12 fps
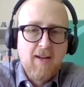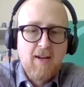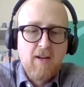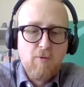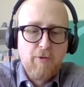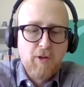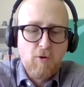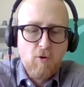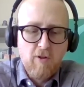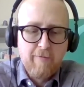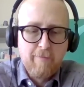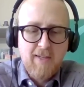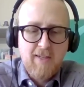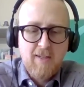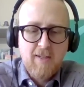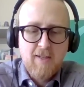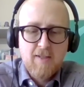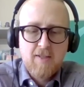with the goal of
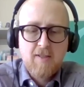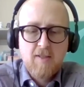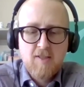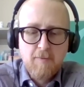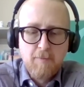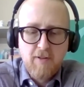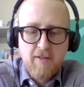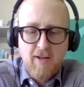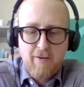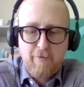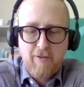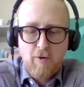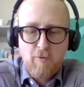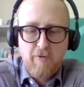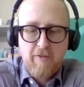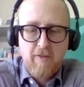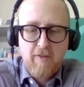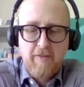making it simple enough that
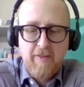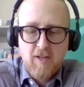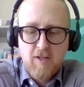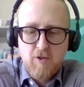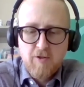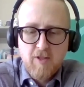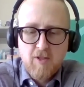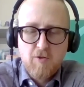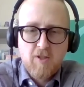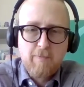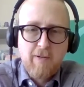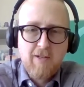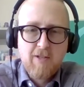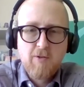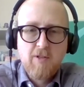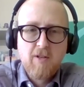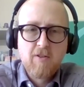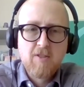they could use it to explain it to
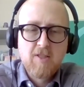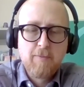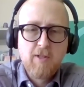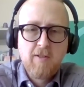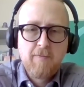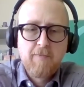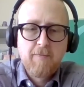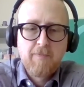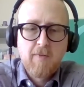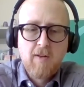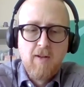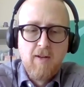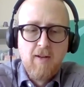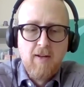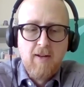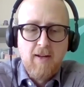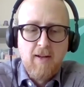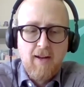a younger sibling.
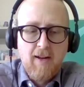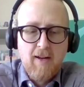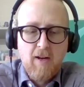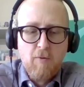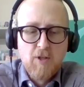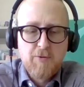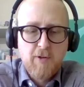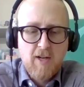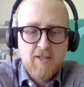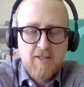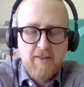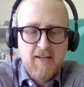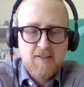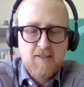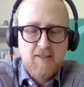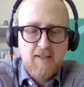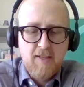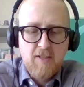Once we got it to that
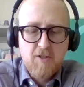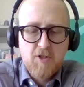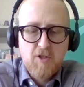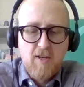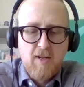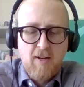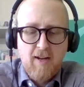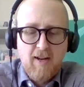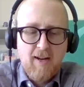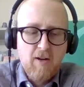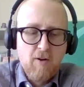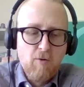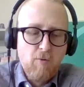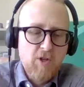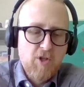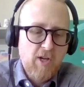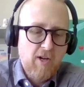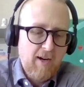stage, we
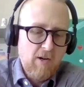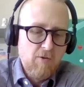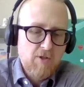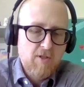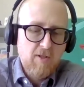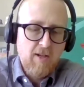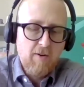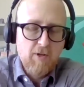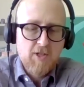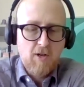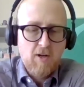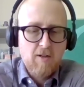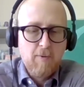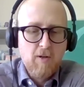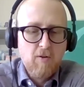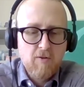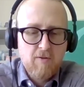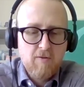share out and we talk
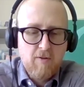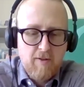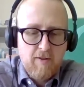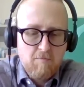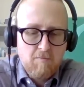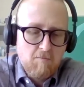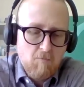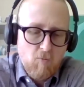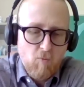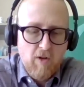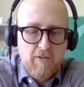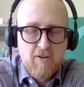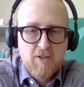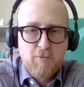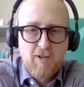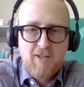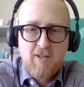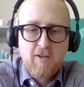about whether it's
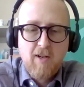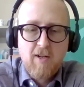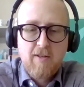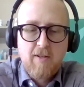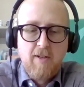working or not.